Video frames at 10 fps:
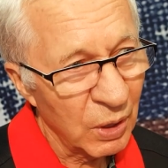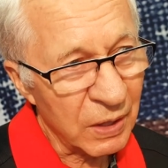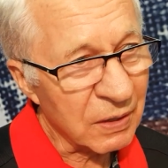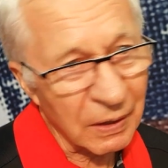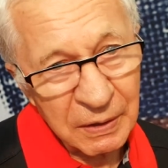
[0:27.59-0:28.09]

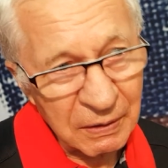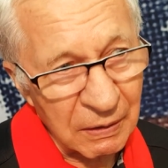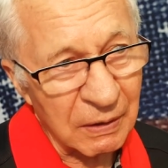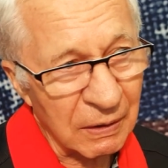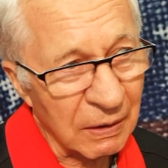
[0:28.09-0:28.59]
it's like
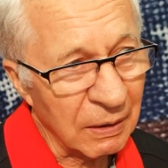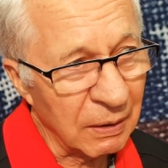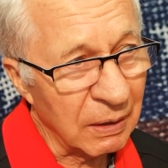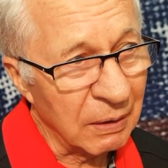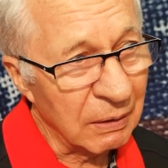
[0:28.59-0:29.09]

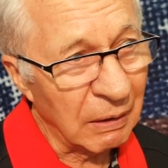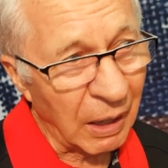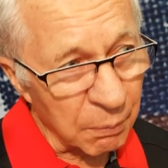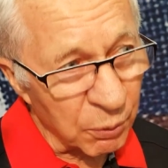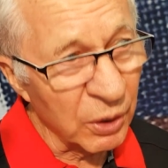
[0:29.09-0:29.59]

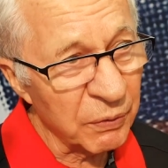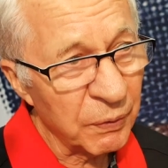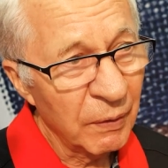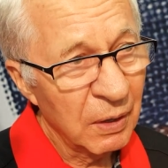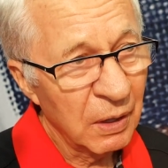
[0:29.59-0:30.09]
I believe
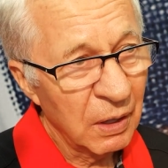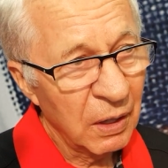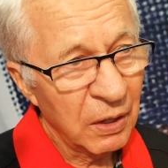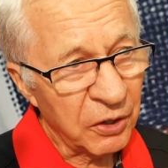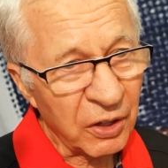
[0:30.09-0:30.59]

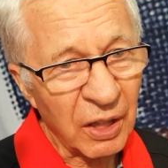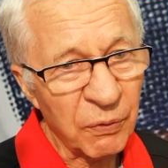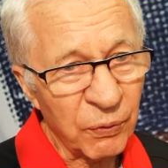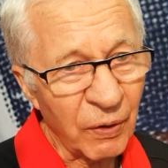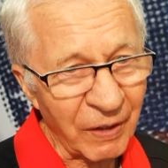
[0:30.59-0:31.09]
he have
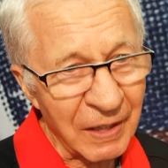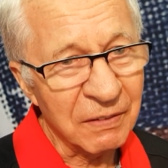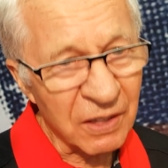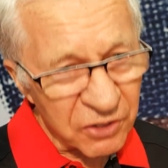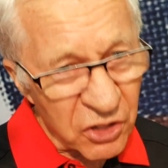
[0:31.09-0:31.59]
right
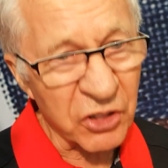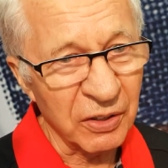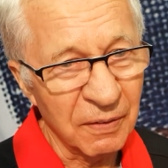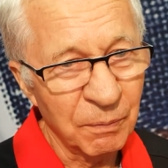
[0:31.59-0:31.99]
decision.